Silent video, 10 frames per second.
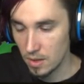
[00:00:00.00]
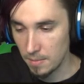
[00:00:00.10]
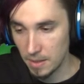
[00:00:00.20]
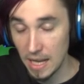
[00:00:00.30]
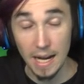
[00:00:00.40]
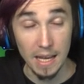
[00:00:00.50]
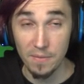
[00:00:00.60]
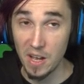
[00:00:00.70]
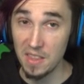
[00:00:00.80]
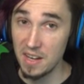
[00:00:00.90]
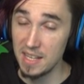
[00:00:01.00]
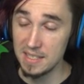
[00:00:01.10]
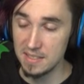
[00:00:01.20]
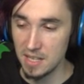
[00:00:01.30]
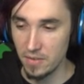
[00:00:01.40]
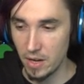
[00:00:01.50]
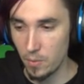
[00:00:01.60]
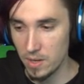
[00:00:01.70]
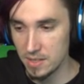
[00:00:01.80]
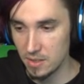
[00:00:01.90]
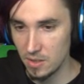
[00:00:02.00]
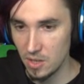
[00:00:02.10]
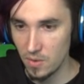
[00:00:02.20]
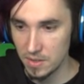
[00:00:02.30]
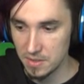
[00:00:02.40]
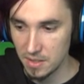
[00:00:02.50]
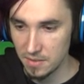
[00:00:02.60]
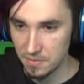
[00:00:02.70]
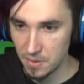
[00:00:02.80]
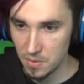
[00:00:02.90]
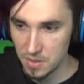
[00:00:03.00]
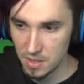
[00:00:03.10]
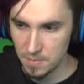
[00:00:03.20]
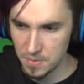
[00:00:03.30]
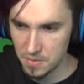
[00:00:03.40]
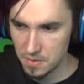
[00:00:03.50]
I'm glad I keep finding the nuts and stuff. I was a little low on stuff. Rose hips.